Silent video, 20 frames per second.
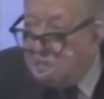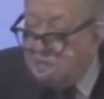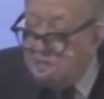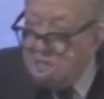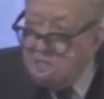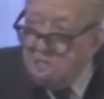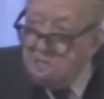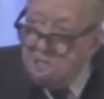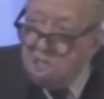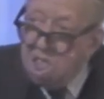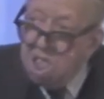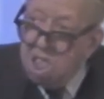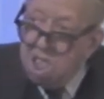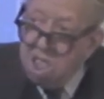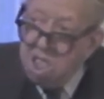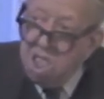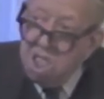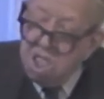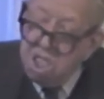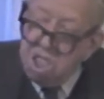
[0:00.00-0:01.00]

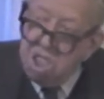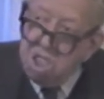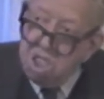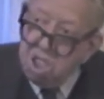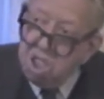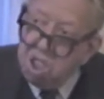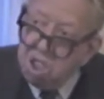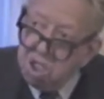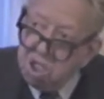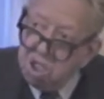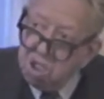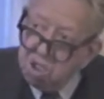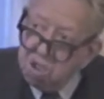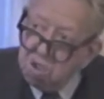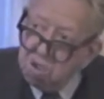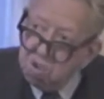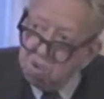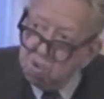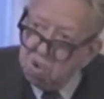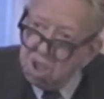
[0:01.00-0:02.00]
locations and.
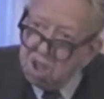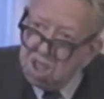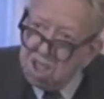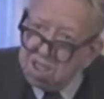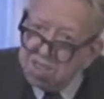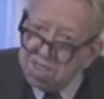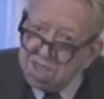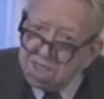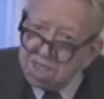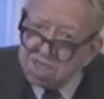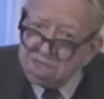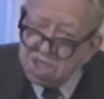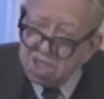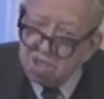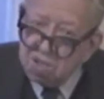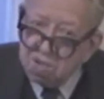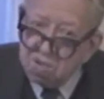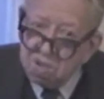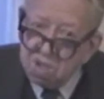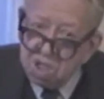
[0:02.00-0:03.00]
Well, I think
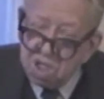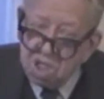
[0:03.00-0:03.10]
so.